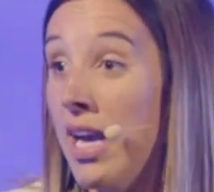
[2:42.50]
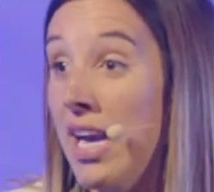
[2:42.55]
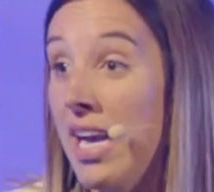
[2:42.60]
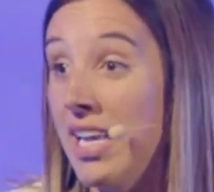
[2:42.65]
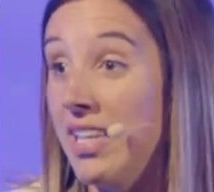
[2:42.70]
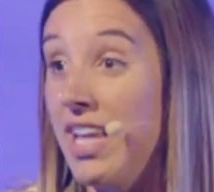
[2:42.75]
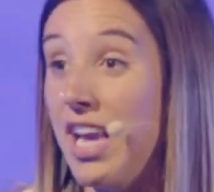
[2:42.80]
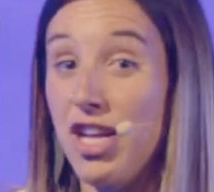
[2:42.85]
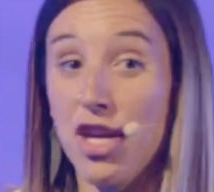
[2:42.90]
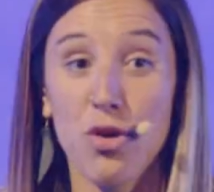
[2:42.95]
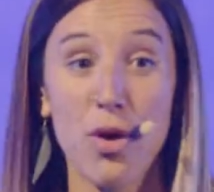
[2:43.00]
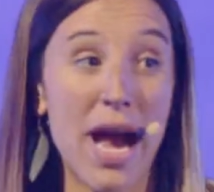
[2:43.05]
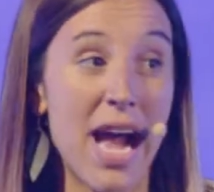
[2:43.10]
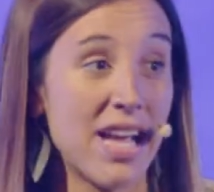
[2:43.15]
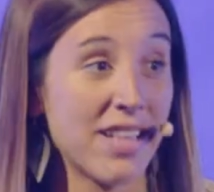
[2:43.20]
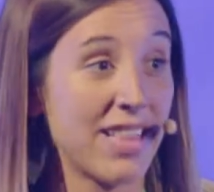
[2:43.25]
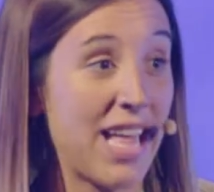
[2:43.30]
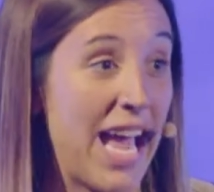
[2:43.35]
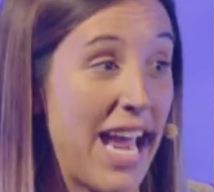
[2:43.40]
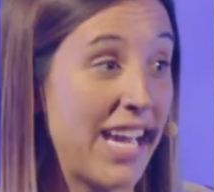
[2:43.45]
that you
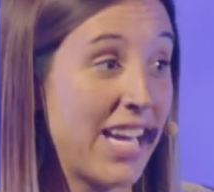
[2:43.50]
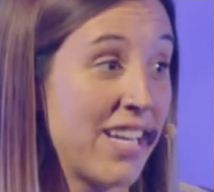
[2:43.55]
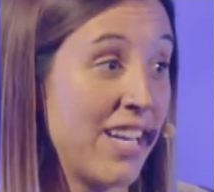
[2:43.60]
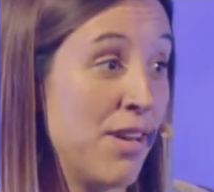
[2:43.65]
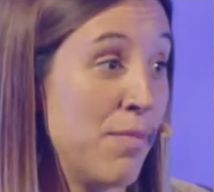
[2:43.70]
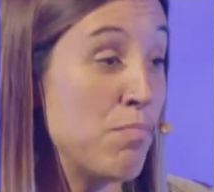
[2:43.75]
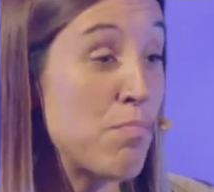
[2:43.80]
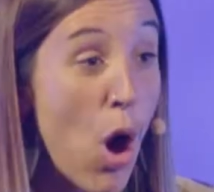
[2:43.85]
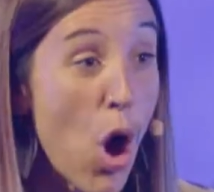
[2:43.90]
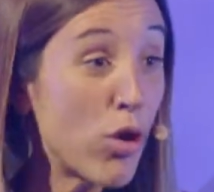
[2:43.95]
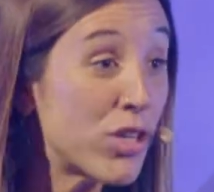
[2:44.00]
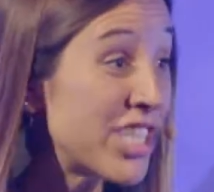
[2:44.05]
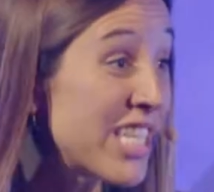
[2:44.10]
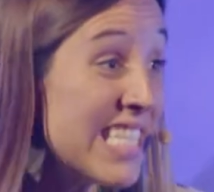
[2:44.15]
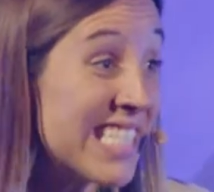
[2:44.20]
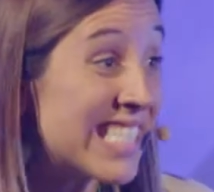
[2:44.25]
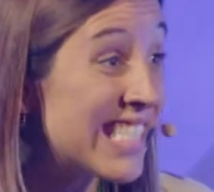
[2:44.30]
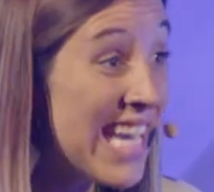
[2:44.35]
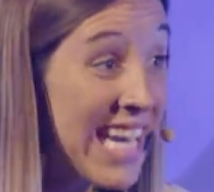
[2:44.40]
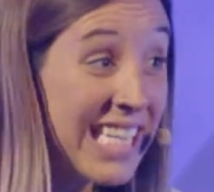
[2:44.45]
had like motion
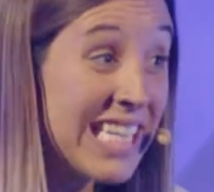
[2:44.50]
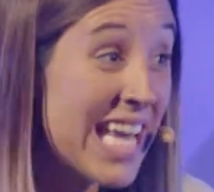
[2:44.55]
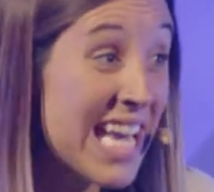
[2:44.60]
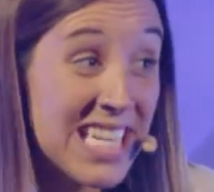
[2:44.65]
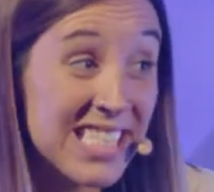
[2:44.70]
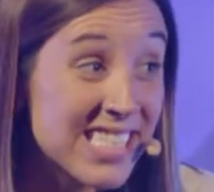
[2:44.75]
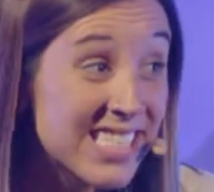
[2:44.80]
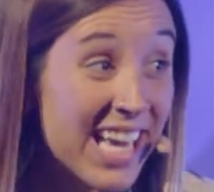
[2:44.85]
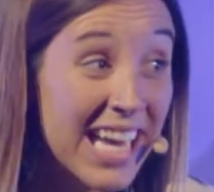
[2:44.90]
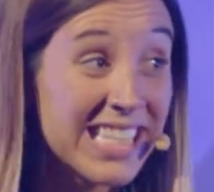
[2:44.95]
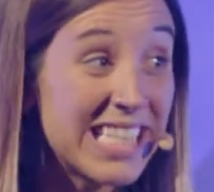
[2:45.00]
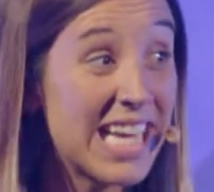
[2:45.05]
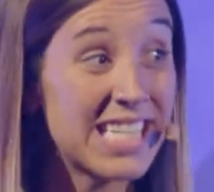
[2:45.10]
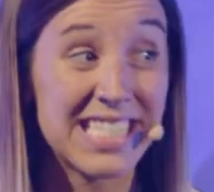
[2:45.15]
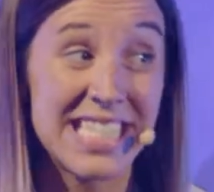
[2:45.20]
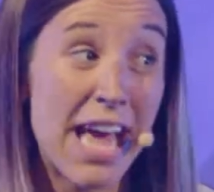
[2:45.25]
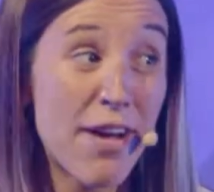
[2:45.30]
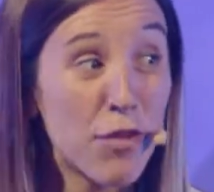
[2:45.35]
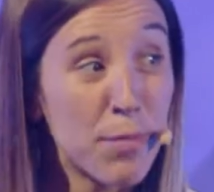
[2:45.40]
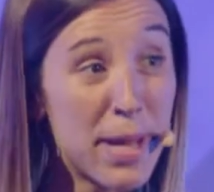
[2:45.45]
sickness, like that's
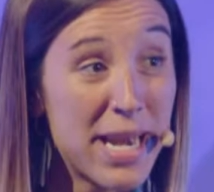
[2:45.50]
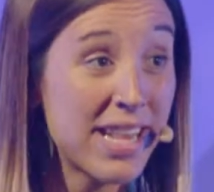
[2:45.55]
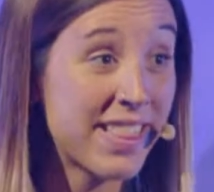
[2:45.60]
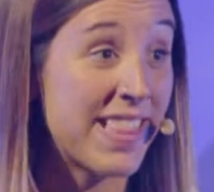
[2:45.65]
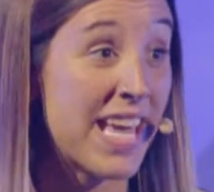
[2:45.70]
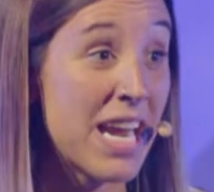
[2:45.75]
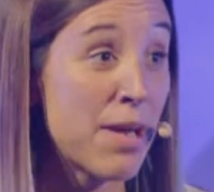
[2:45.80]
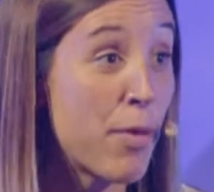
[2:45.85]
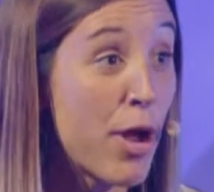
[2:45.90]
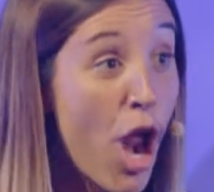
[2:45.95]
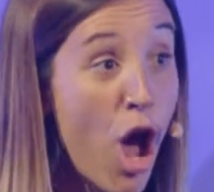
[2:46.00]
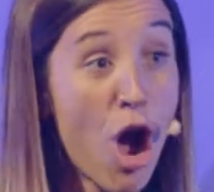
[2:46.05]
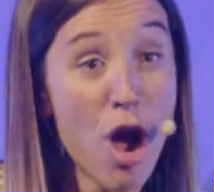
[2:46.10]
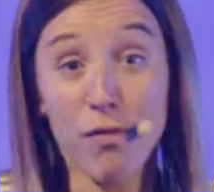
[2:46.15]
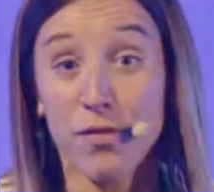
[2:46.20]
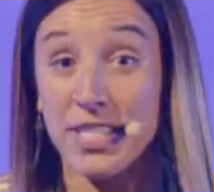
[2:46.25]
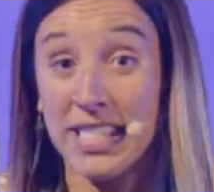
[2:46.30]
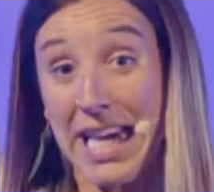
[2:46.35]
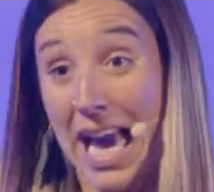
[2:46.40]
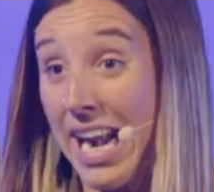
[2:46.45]
never been a thing, but all of
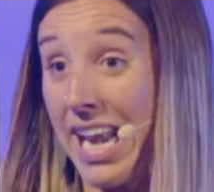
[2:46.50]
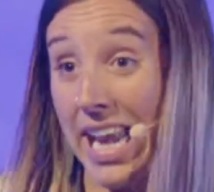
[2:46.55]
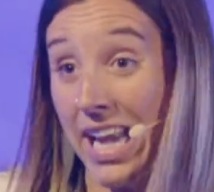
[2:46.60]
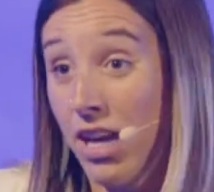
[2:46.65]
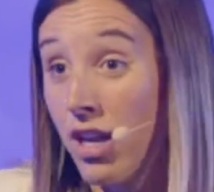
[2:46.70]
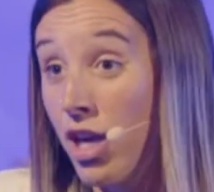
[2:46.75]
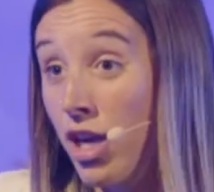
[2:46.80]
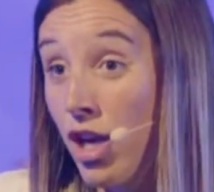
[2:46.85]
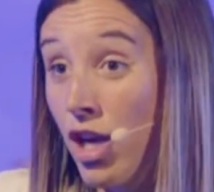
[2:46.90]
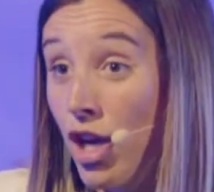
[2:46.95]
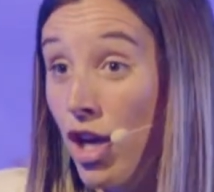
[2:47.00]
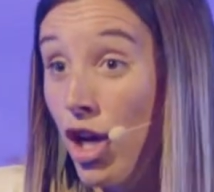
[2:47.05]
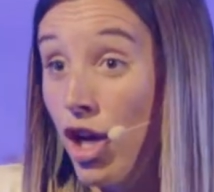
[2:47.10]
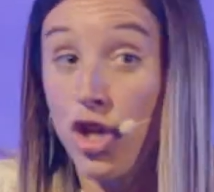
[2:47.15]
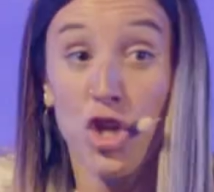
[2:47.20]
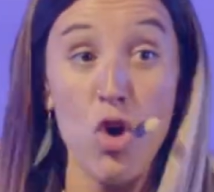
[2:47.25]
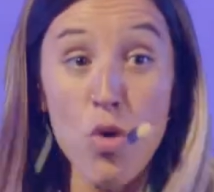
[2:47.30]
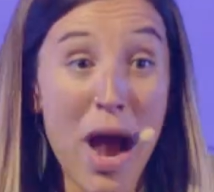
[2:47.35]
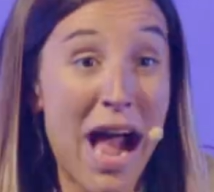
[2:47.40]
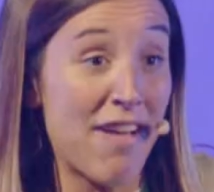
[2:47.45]
a sudden
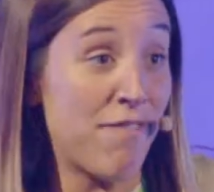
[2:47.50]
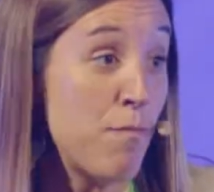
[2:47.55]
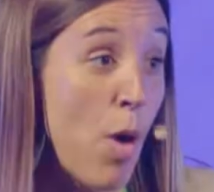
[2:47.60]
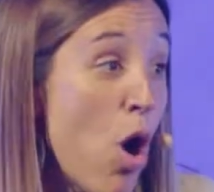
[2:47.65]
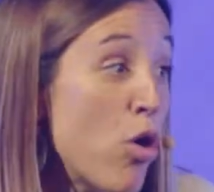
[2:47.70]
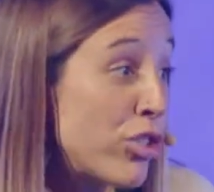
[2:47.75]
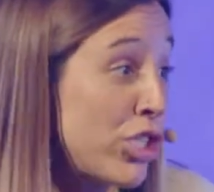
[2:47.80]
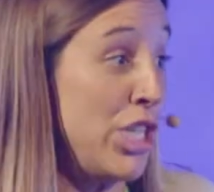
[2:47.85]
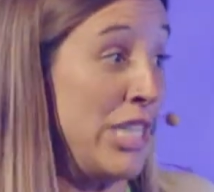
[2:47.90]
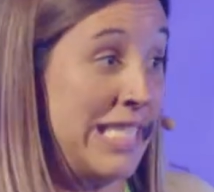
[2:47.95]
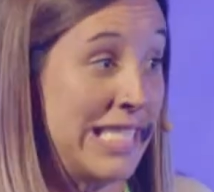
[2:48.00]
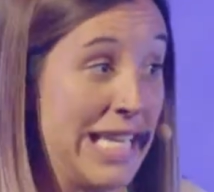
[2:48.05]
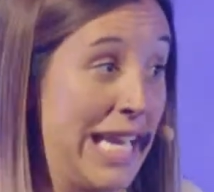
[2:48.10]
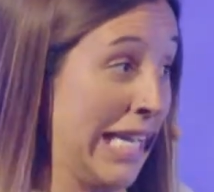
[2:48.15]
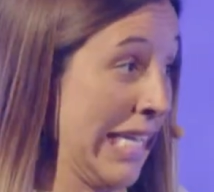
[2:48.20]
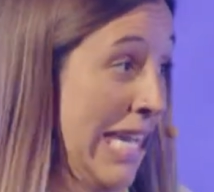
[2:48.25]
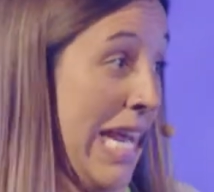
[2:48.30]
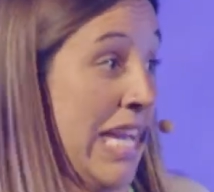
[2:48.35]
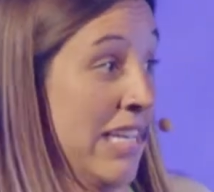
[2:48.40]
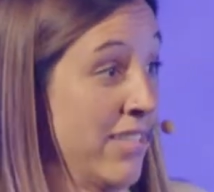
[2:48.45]
you have motion
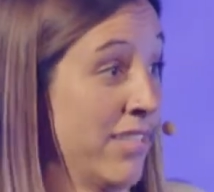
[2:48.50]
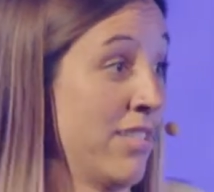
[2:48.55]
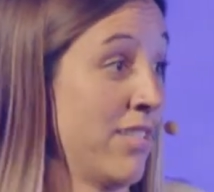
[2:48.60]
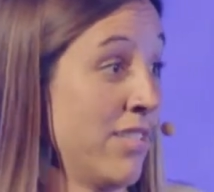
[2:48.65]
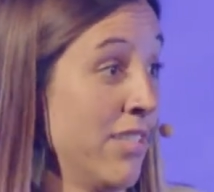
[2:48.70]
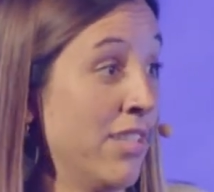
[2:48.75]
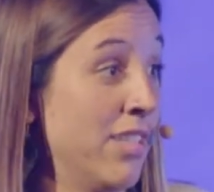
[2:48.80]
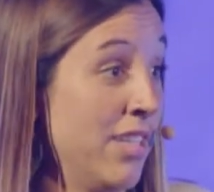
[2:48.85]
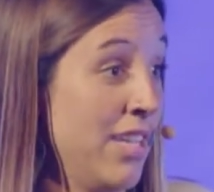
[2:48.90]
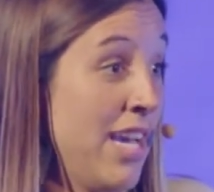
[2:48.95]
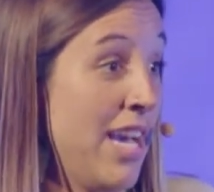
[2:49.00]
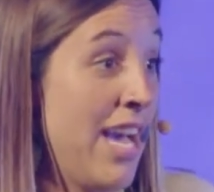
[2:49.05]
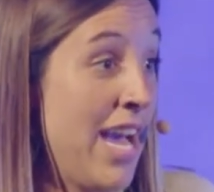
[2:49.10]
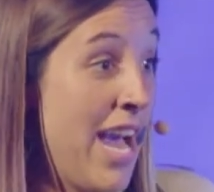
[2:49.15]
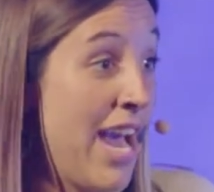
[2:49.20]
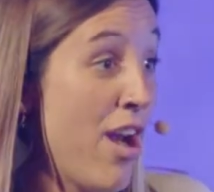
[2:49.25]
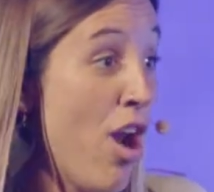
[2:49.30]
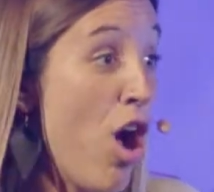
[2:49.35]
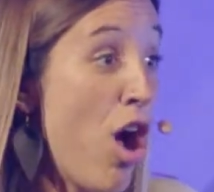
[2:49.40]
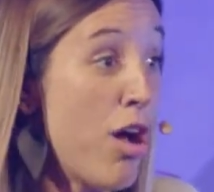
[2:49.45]
sickness.
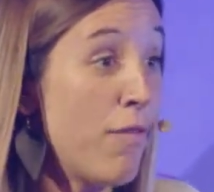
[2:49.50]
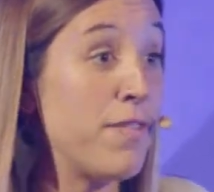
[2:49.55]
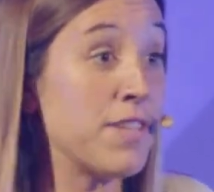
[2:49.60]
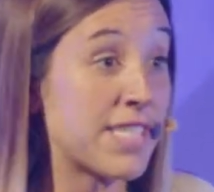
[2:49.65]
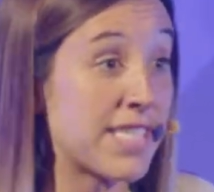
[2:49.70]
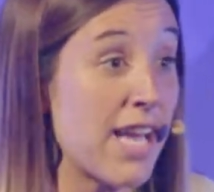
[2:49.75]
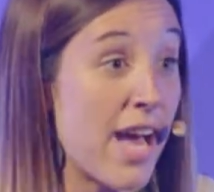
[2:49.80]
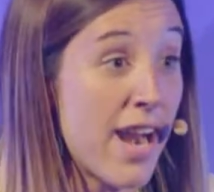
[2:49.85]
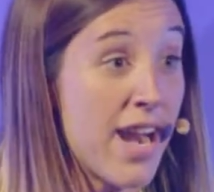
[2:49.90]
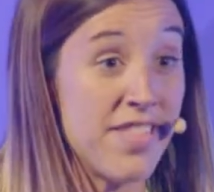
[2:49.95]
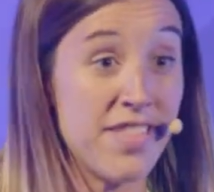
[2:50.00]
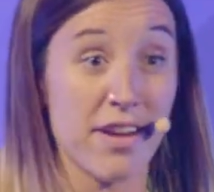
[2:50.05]
And all of a sudden they're